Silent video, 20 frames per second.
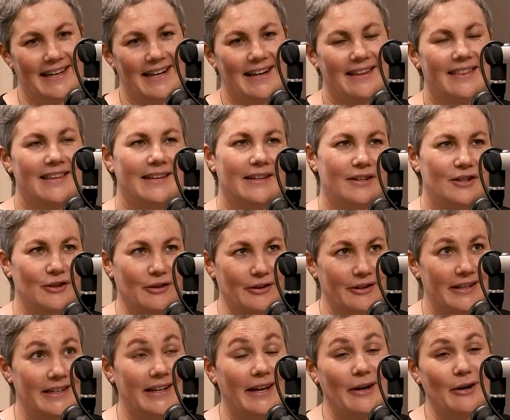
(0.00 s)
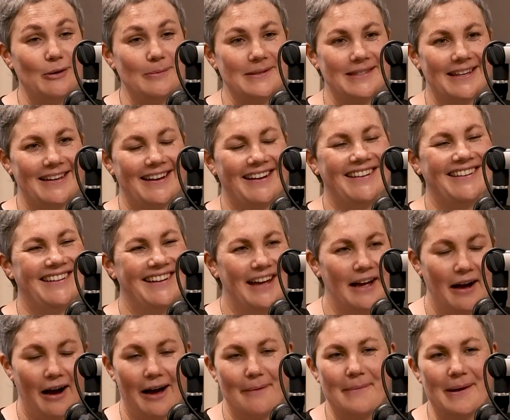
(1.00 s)
And I think, it helps that
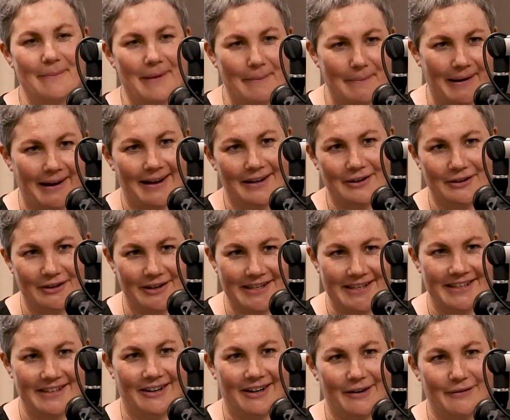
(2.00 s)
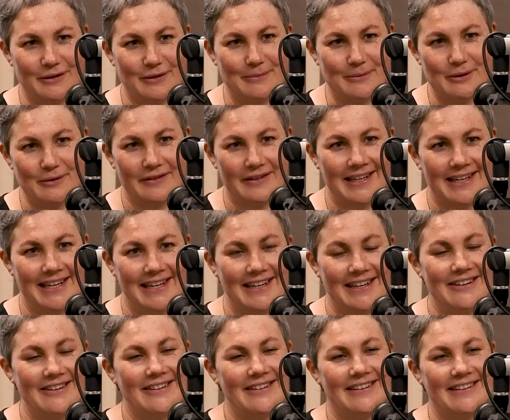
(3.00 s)
I met my partner a year after moving
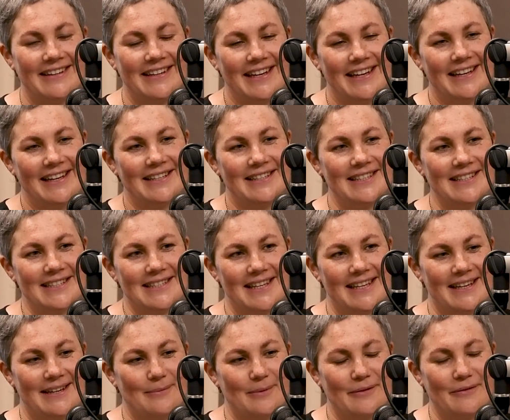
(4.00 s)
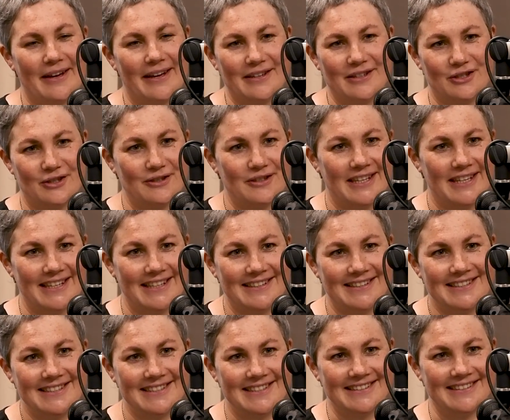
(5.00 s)
here, and since then we've had 2
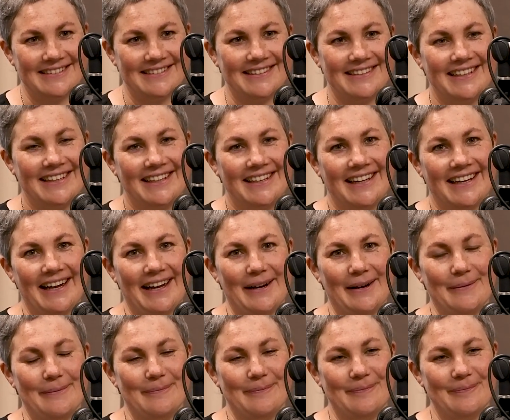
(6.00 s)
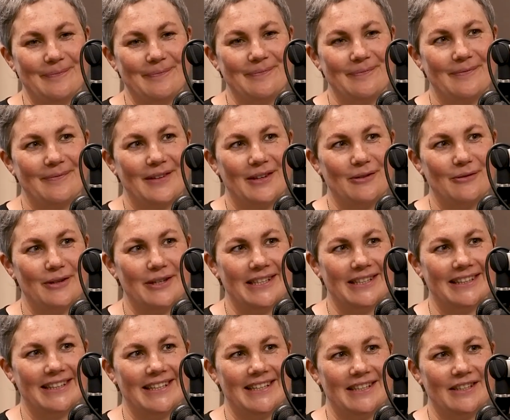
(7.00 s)
kids, and
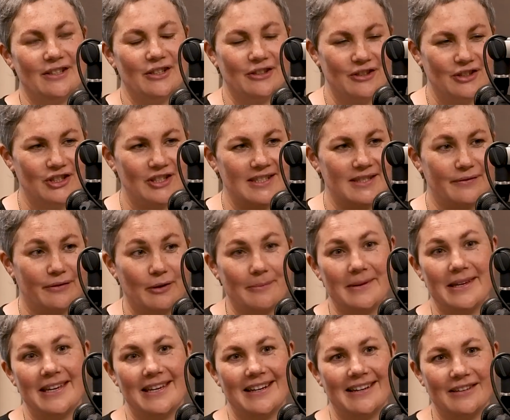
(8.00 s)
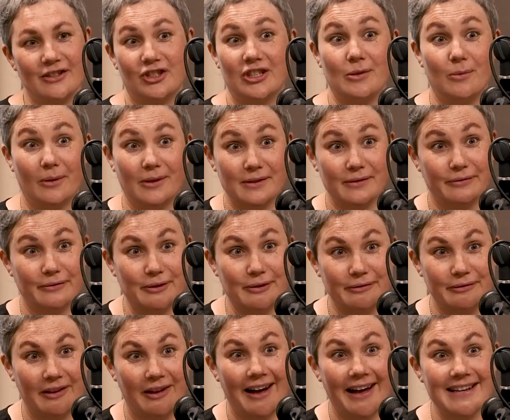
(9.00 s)
really, she's from here. She was a fruit
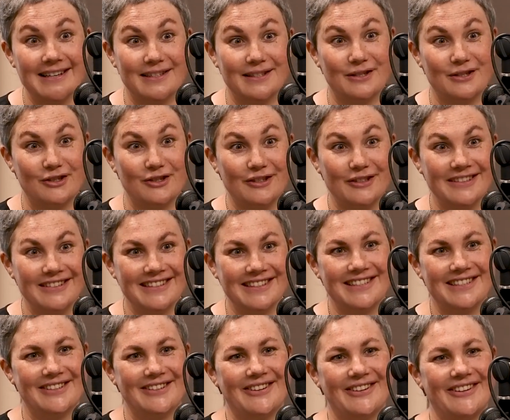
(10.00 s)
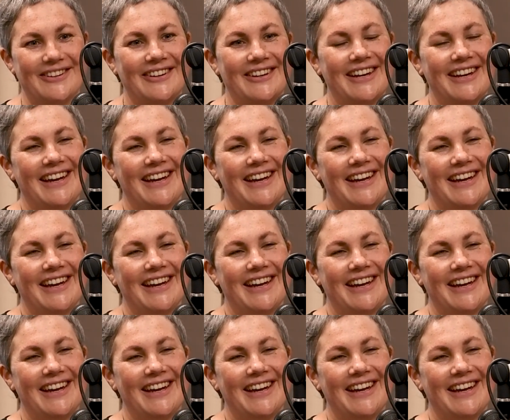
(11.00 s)
fly as a student. So